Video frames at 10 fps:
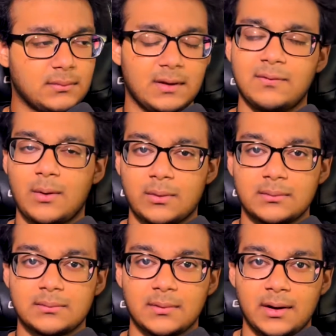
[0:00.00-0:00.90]
if they were
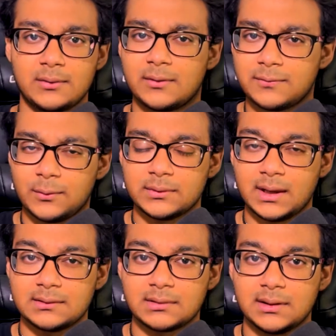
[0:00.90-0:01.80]
under a full
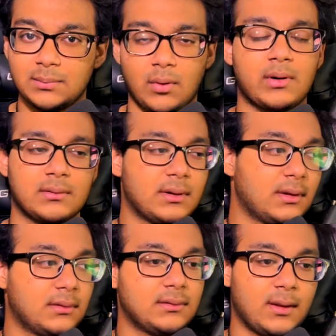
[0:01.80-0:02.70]
night's sleep, or
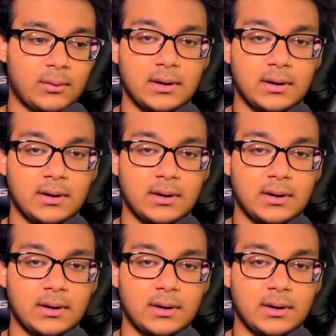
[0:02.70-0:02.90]
they were,